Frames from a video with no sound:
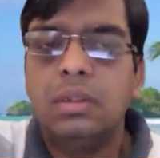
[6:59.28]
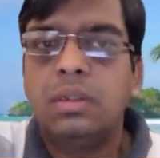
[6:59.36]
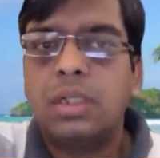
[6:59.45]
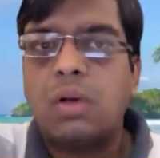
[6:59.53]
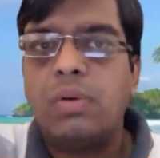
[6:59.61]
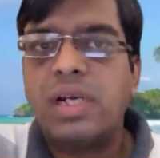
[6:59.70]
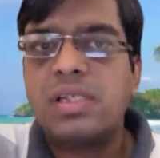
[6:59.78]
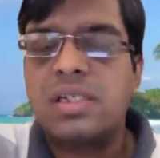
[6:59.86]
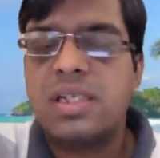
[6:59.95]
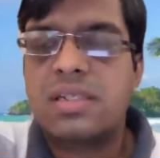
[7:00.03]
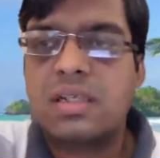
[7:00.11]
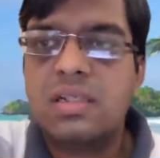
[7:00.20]
Now let's
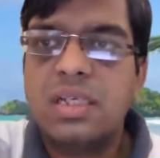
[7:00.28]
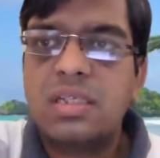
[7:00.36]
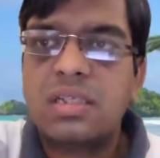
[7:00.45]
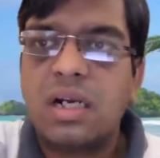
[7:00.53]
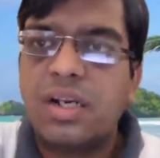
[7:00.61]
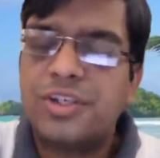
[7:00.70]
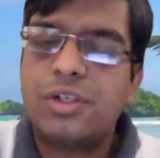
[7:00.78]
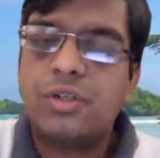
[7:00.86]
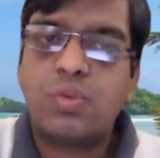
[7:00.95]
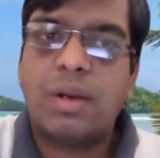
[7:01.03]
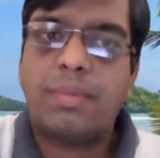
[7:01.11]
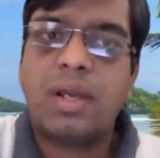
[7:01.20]
discuss these conditions
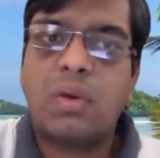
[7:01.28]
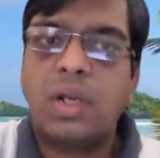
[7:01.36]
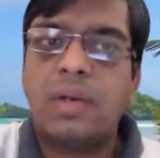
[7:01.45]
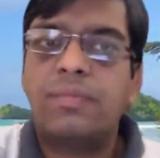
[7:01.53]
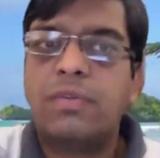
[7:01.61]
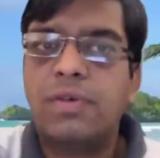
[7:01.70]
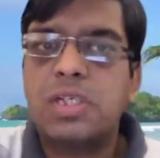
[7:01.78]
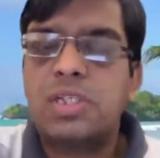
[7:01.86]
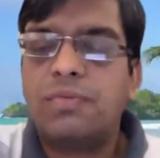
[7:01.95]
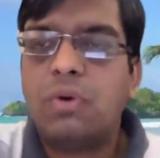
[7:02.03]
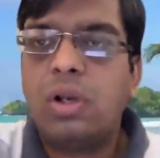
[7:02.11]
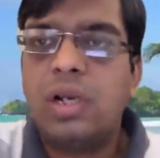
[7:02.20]
one by one. First
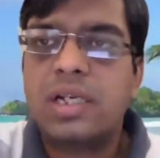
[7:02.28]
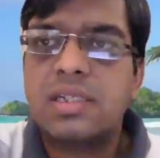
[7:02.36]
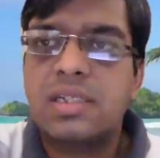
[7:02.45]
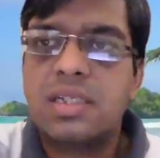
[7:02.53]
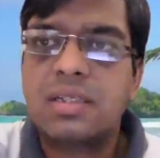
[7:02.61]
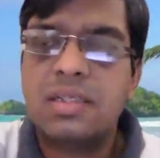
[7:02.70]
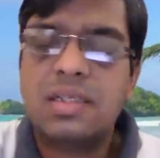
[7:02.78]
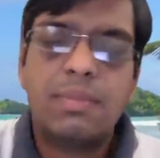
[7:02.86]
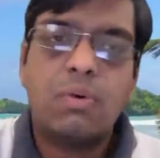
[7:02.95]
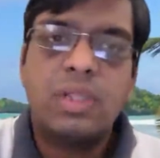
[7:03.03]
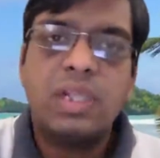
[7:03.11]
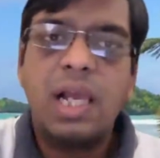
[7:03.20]
of all, let us discuss
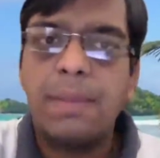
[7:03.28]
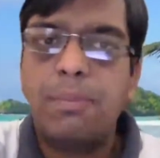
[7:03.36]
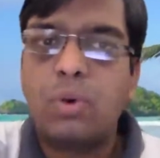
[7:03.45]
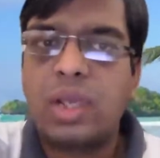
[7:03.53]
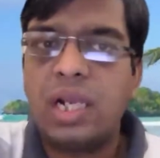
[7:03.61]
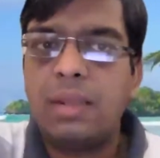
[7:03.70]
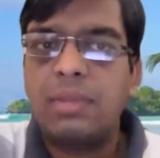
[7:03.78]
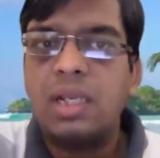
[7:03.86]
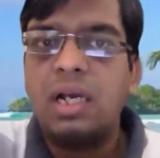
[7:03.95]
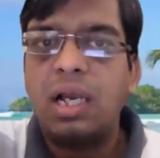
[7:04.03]
about the hypokalemia.